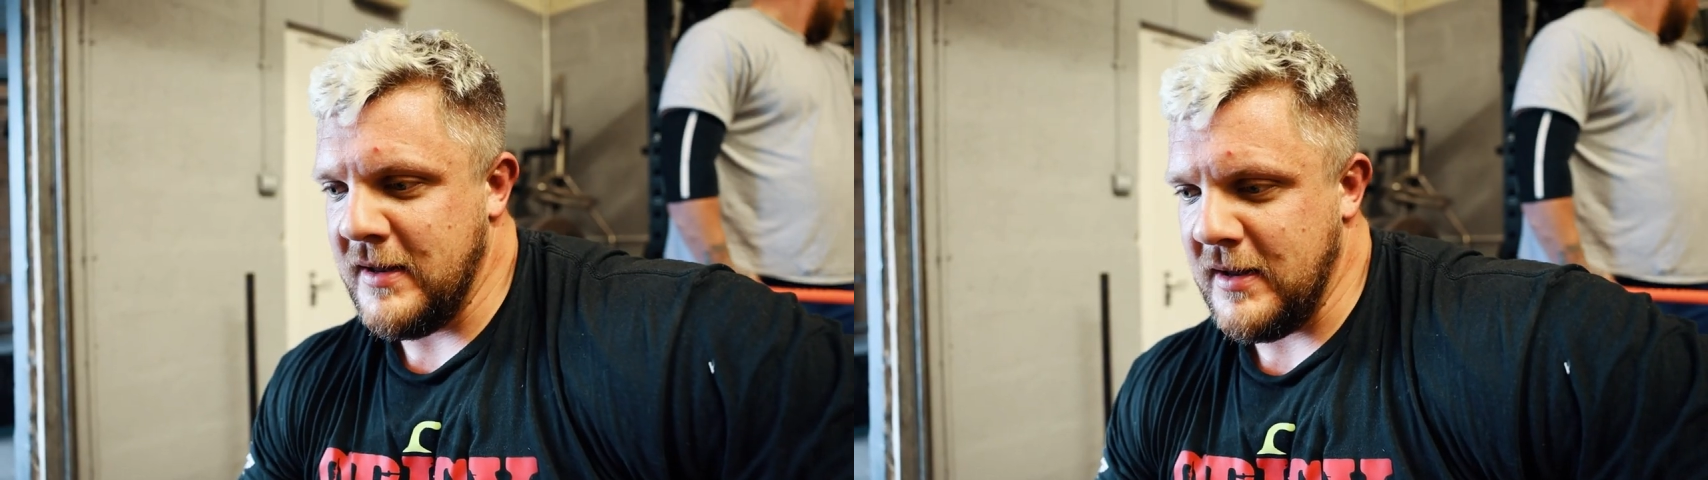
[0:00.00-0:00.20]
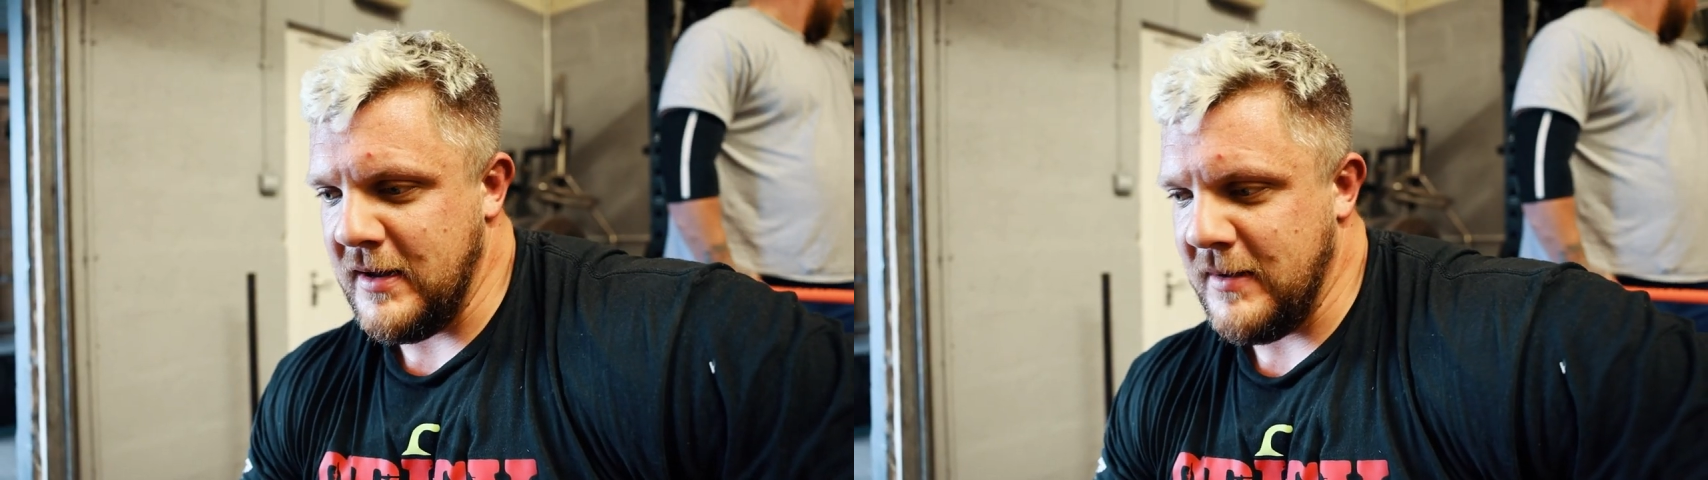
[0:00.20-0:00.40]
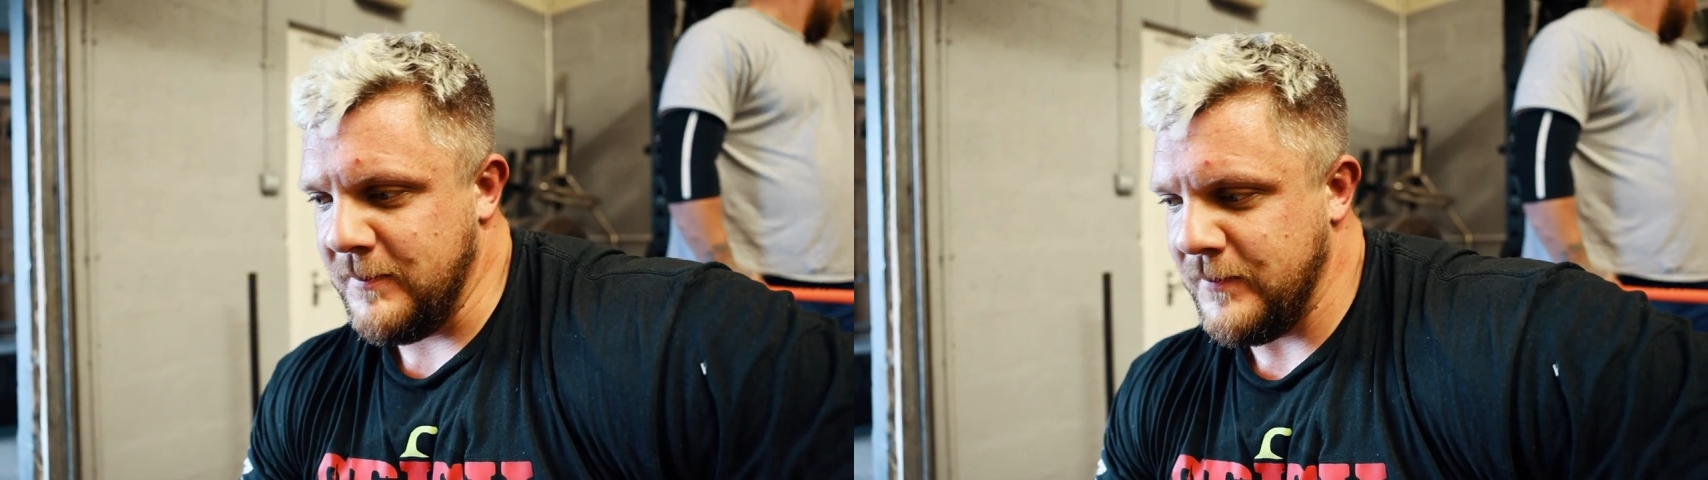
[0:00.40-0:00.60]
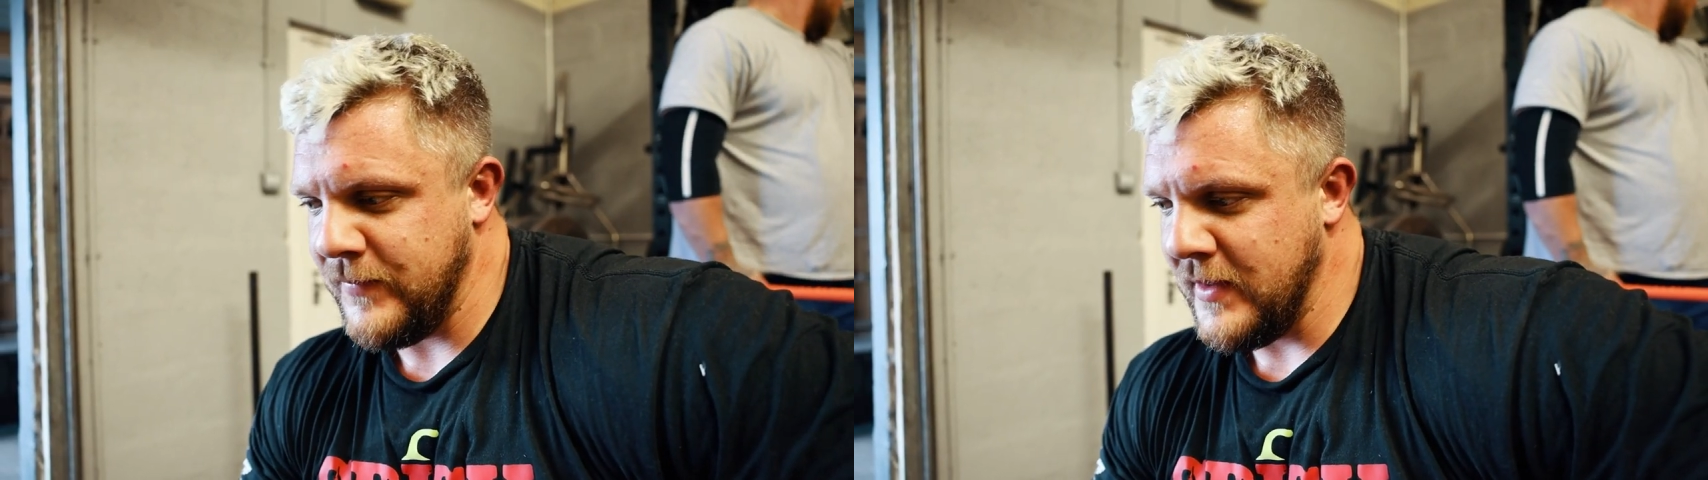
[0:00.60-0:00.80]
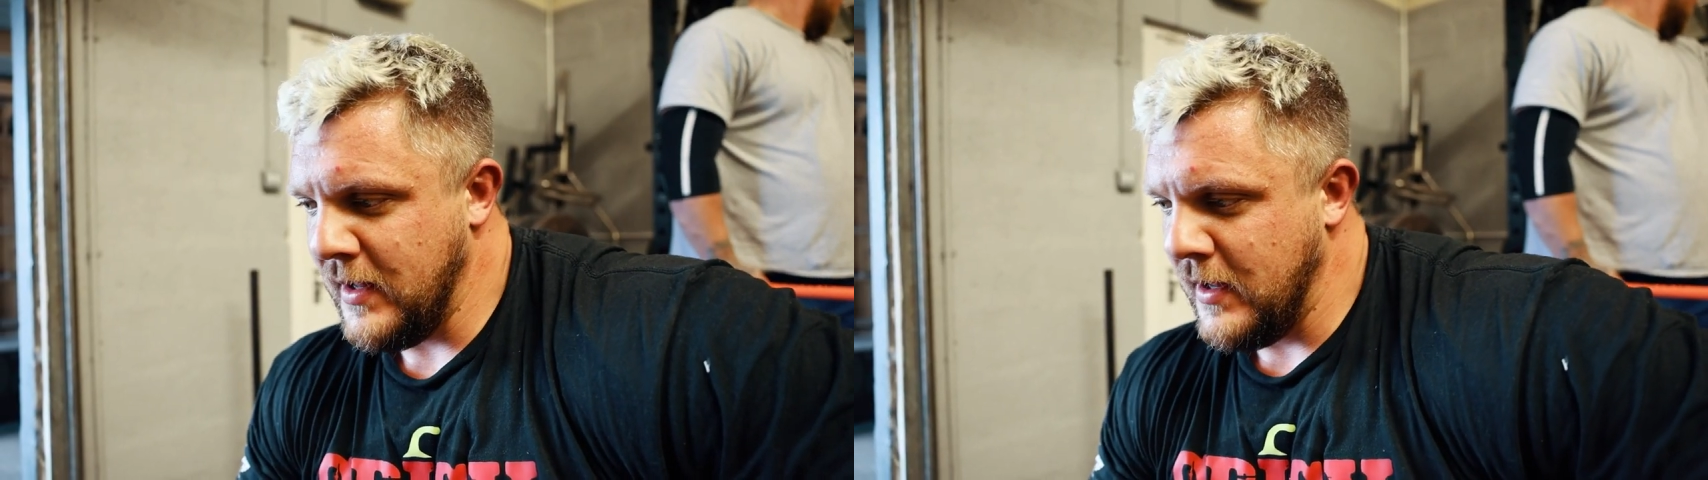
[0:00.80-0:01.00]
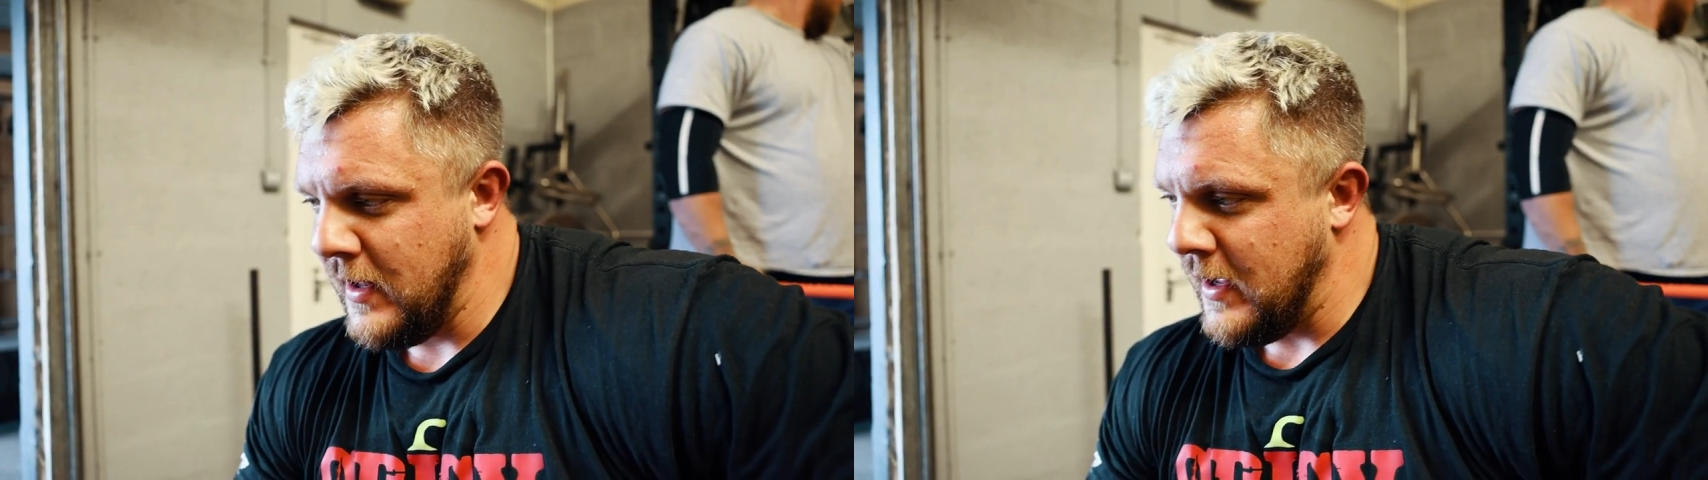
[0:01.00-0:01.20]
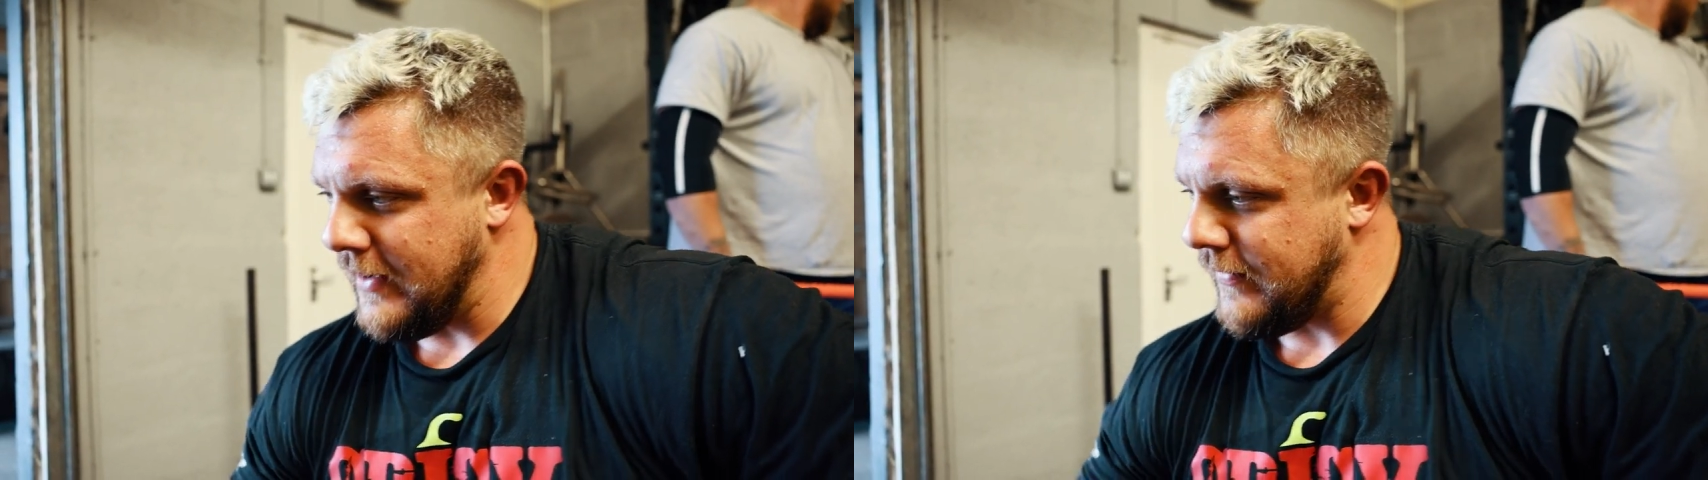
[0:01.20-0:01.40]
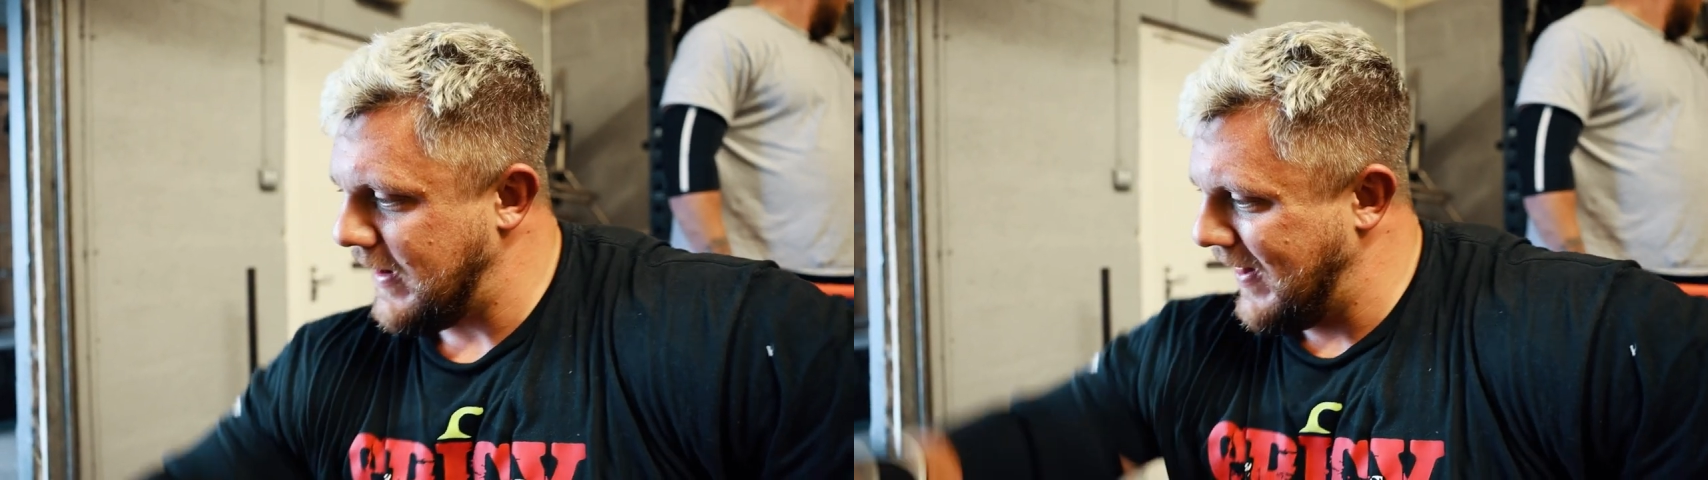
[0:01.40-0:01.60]
Um,
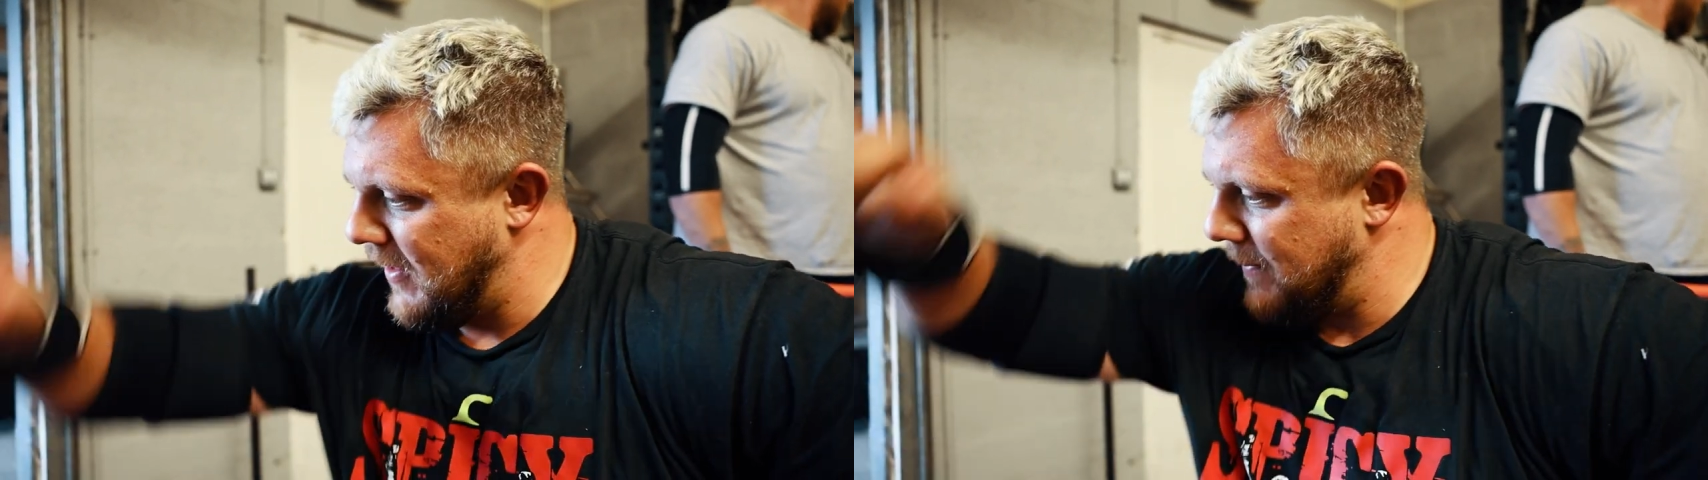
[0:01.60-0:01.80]
I've had a lot